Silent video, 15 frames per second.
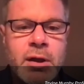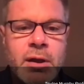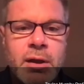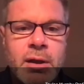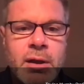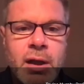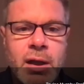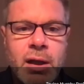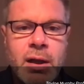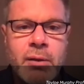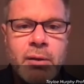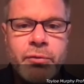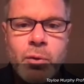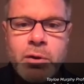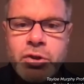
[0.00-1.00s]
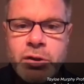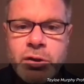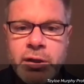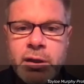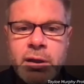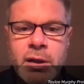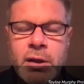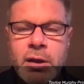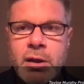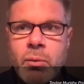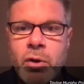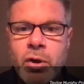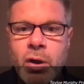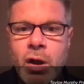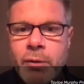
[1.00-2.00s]
Unfortunately, what
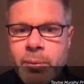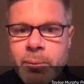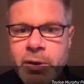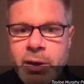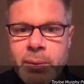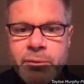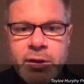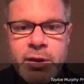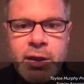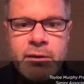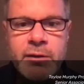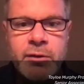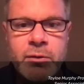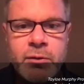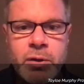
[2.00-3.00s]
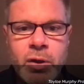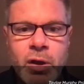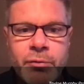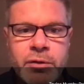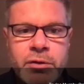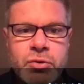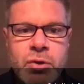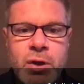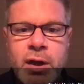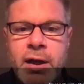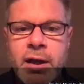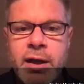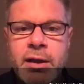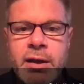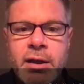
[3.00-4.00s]
often becomes the case is we often
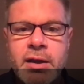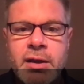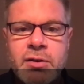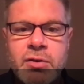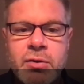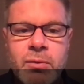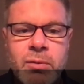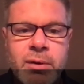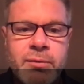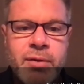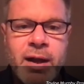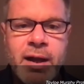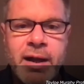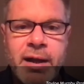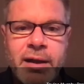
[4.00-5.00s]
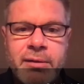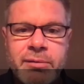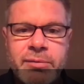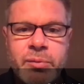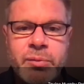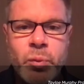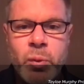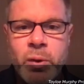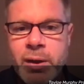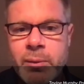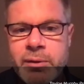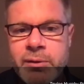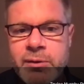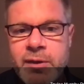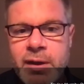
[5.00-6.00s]
try to revive what I would
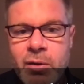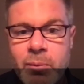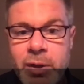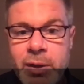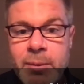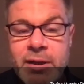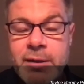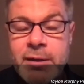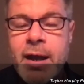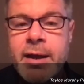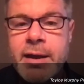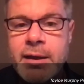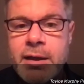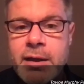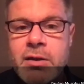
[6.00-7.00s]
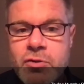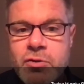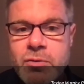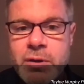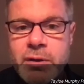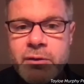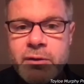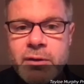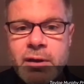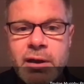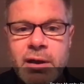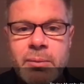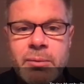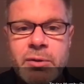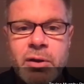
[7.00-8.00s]
say are maybe dying industries.
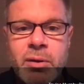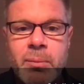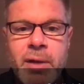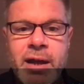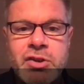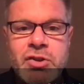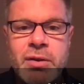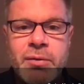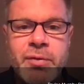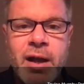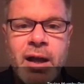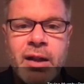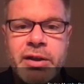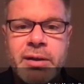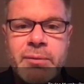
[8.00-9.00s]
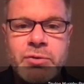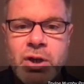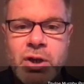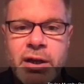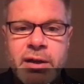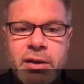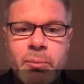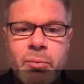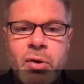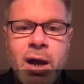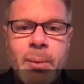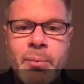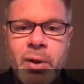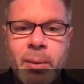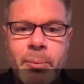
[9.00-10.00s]
Imagine the folly of trying to
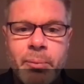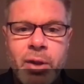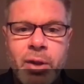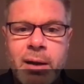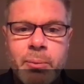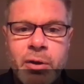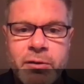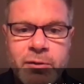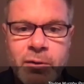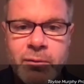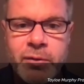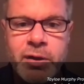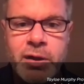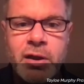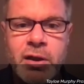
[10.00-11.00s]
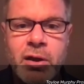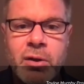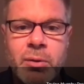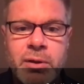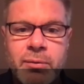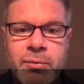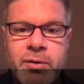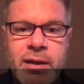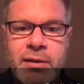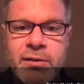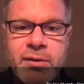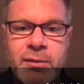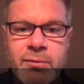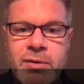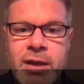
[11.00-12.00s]
prop up Blockbuster video in the face
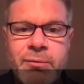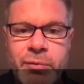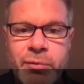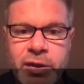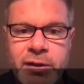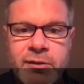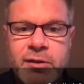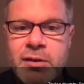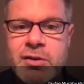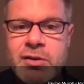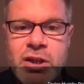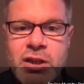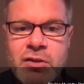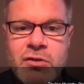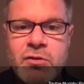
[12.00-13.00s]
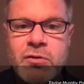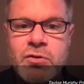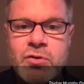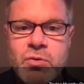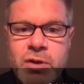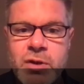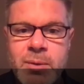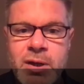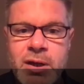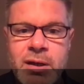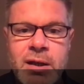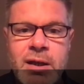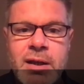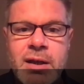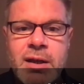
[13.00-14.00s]
of Netflix and the change to streaming.
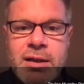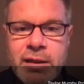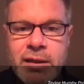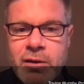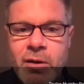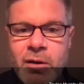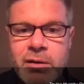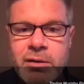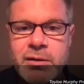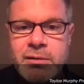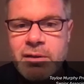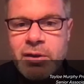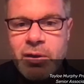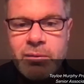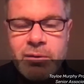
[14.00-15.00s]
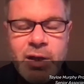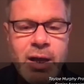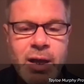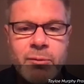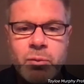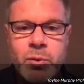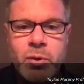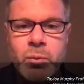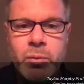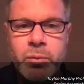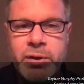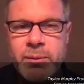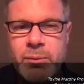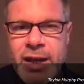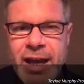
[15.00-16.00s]
Yet there are, times where
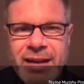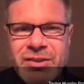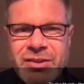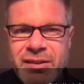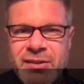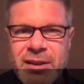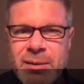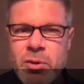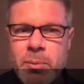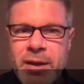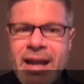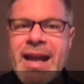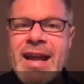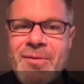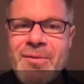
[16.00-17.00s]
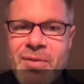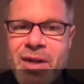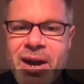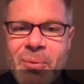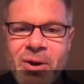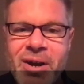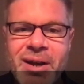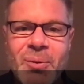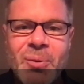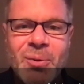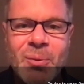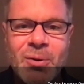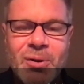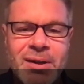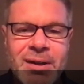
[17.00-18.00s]
we actually seem to behave that way, where we're,